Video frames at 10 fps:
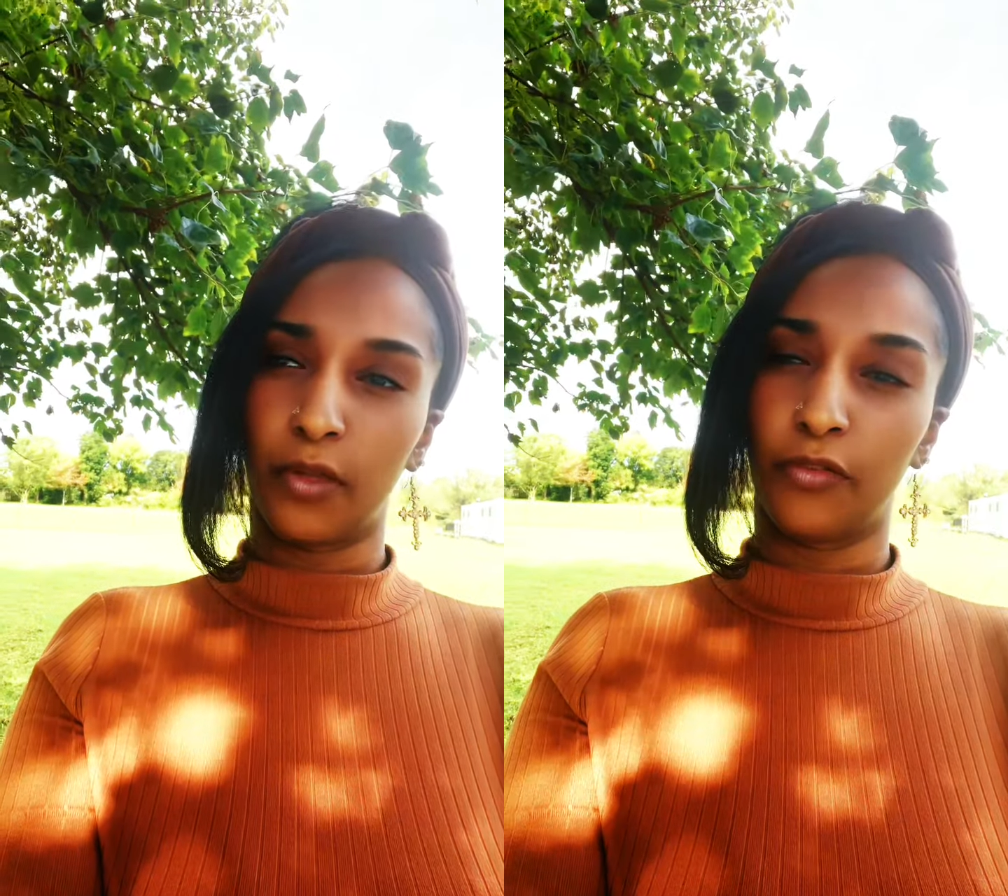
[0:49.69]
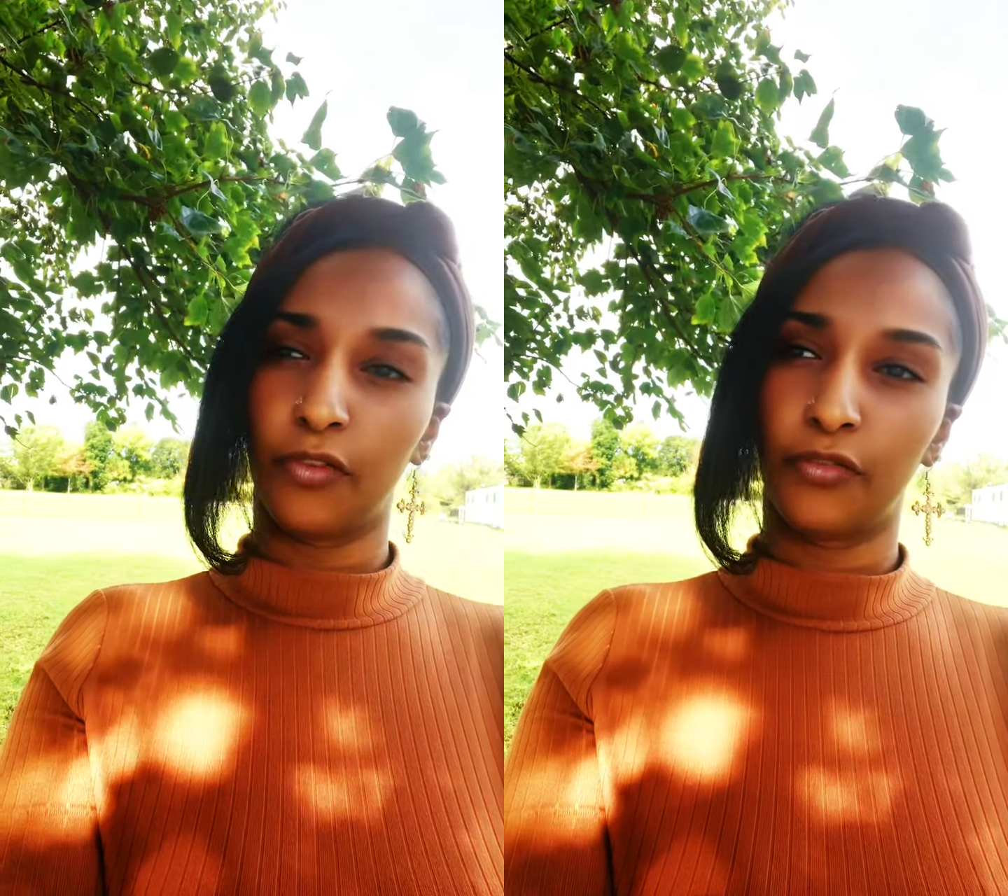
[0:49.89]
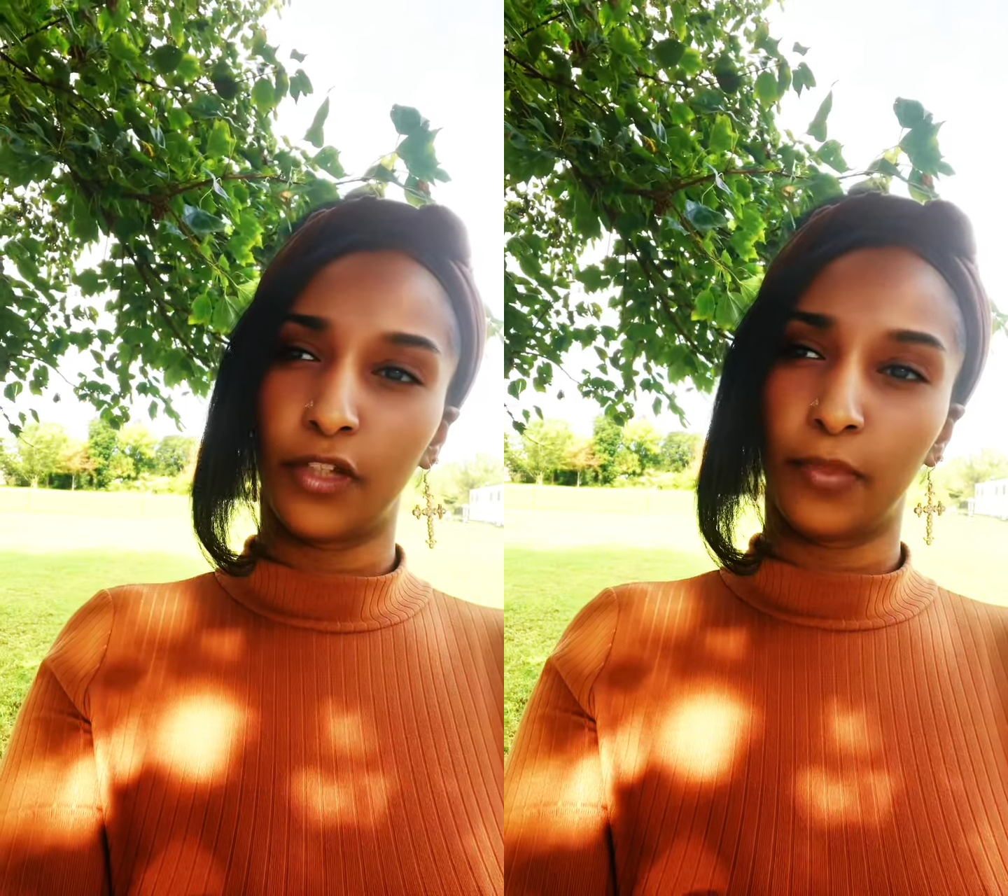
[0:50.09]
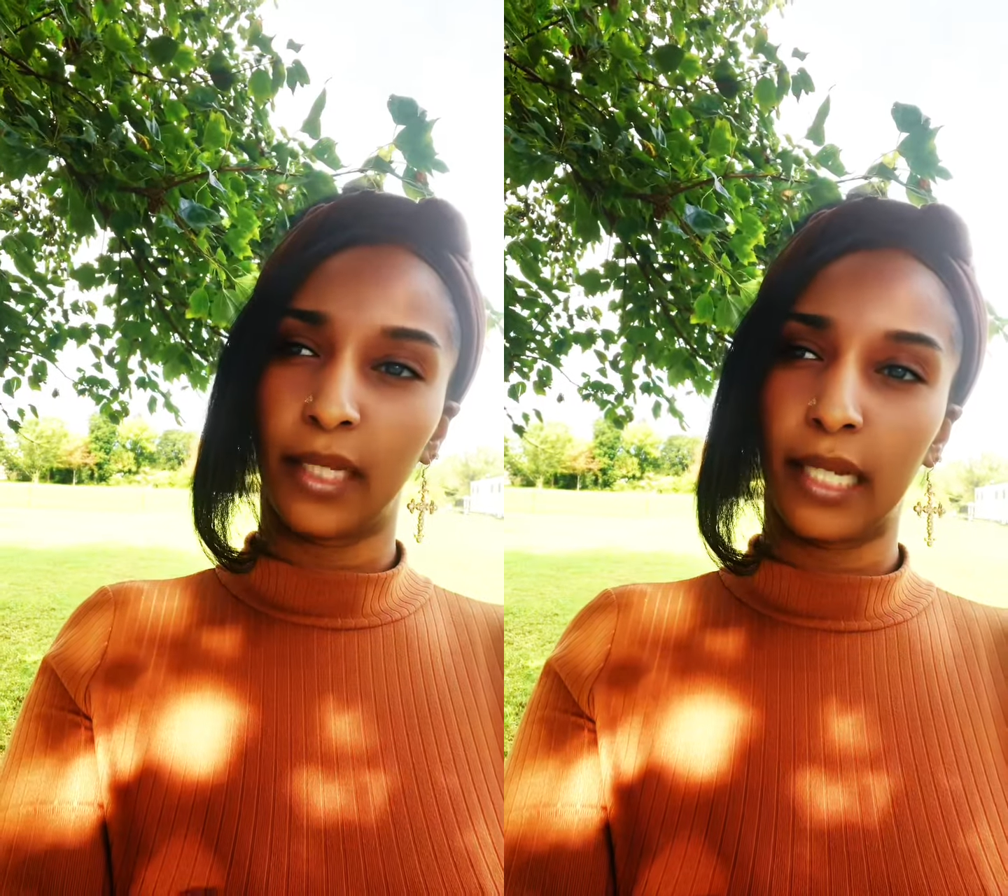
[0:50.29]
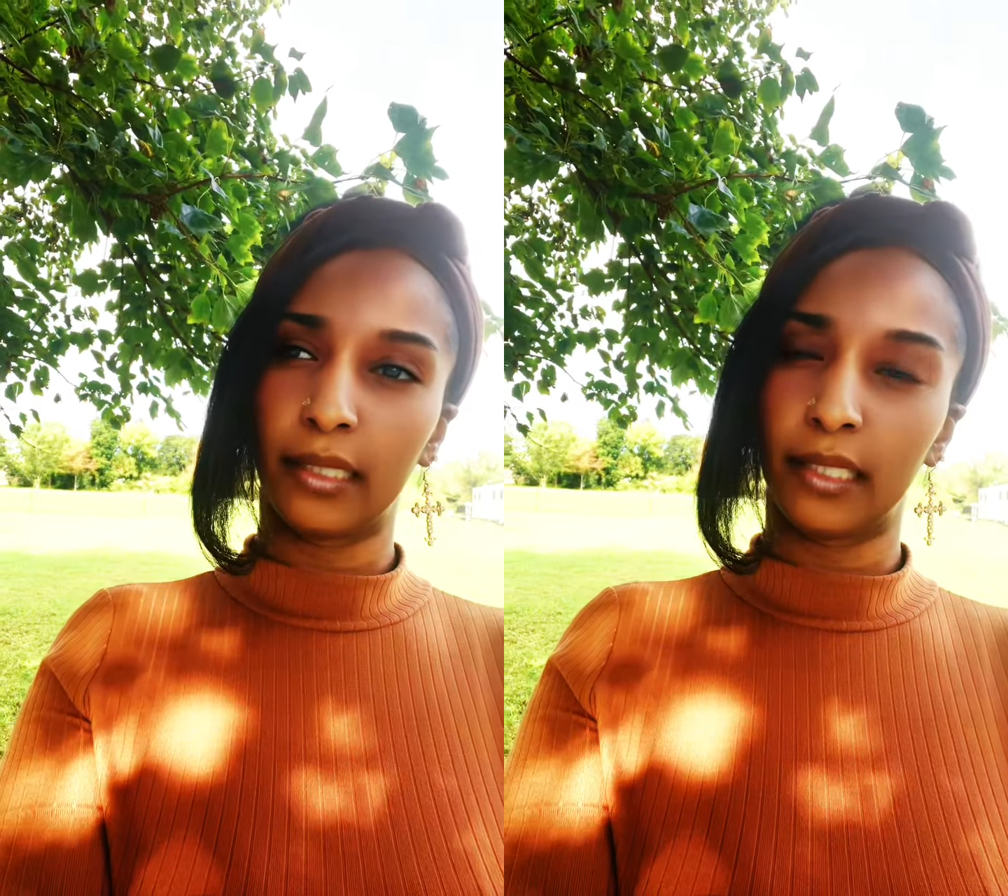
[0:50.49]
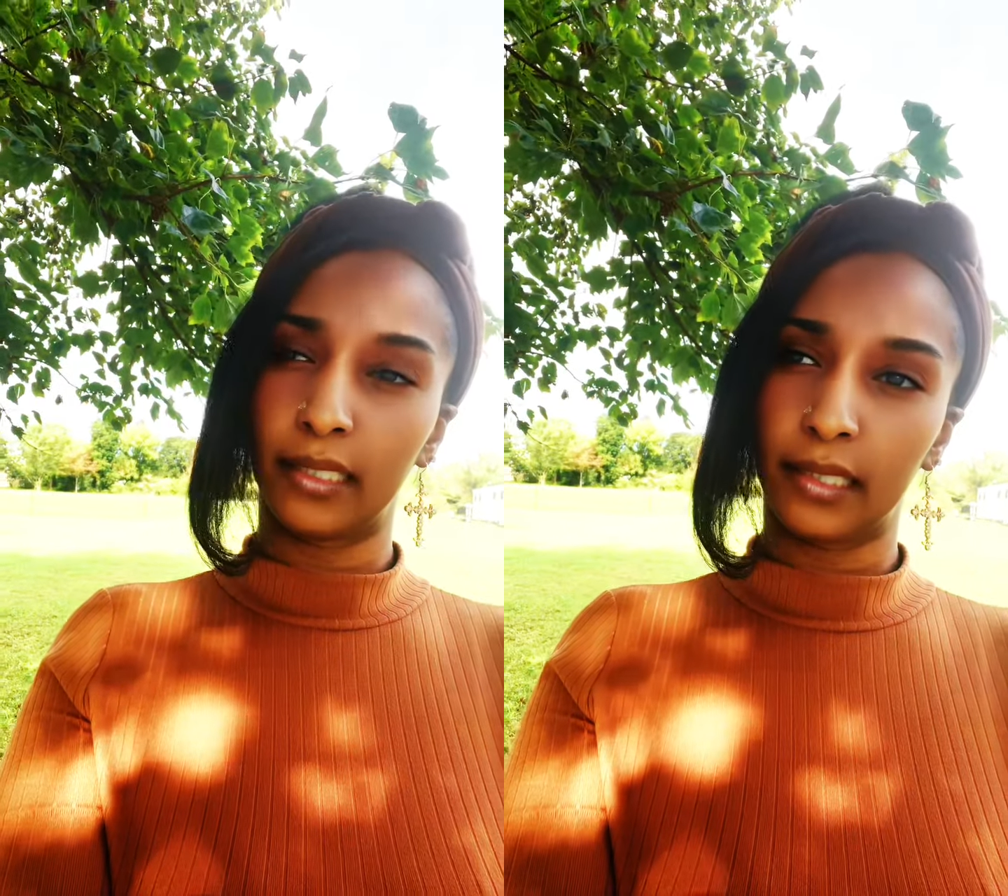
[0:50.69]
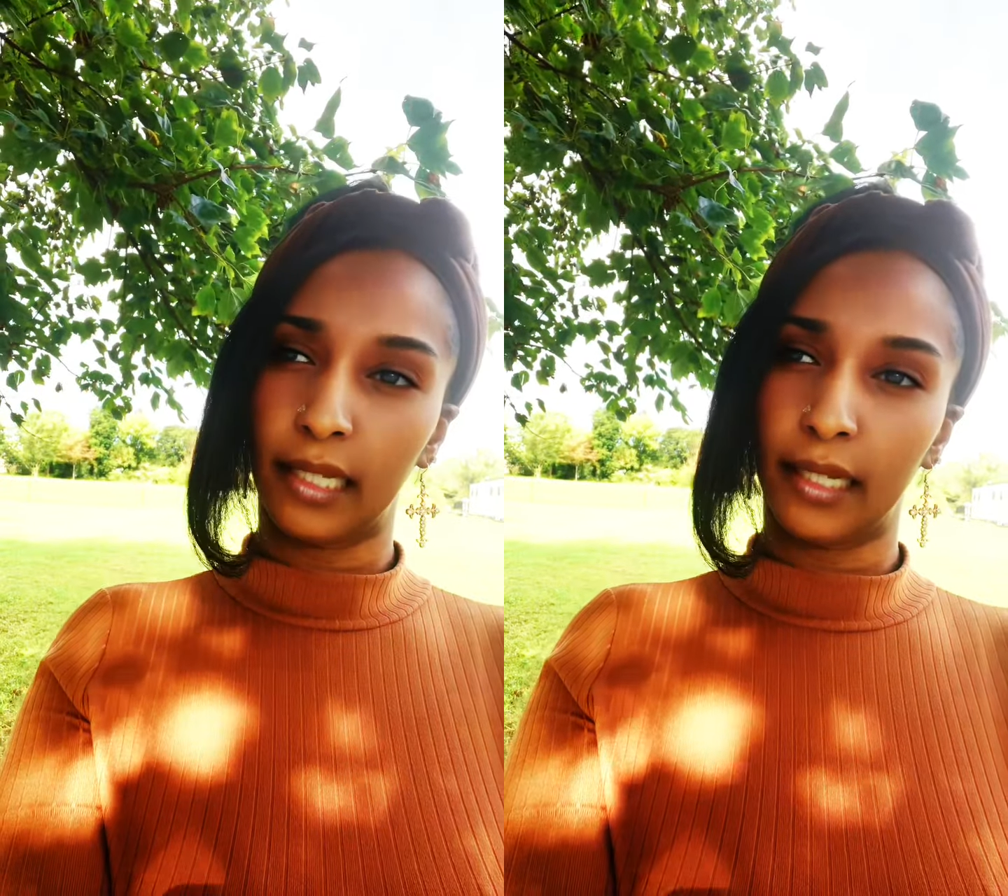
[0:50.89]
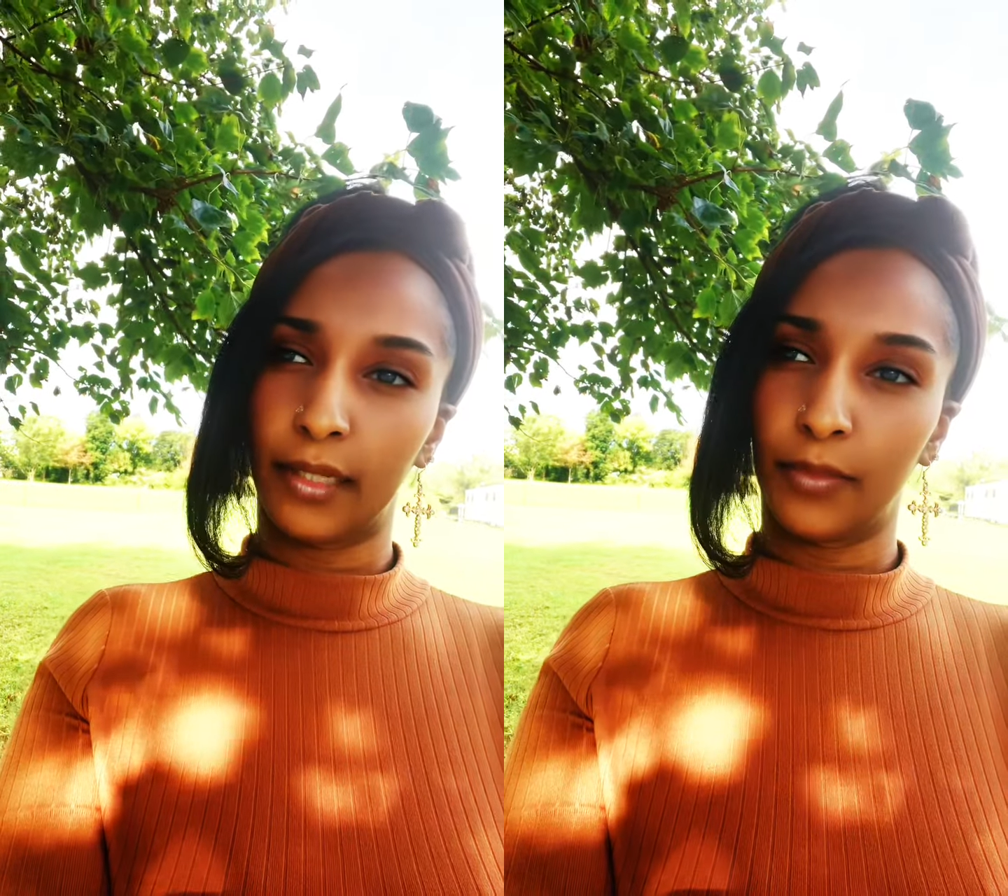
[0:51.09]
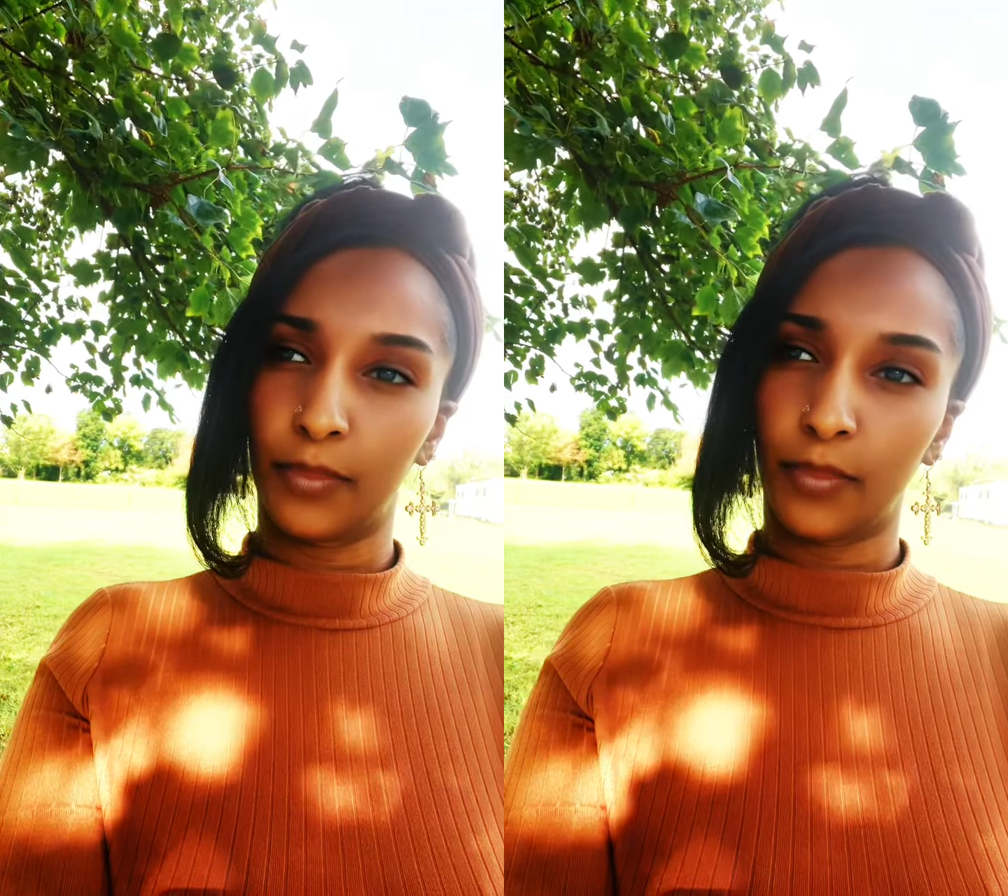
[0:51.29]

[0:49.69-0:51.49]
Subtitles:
fulfillment at this time.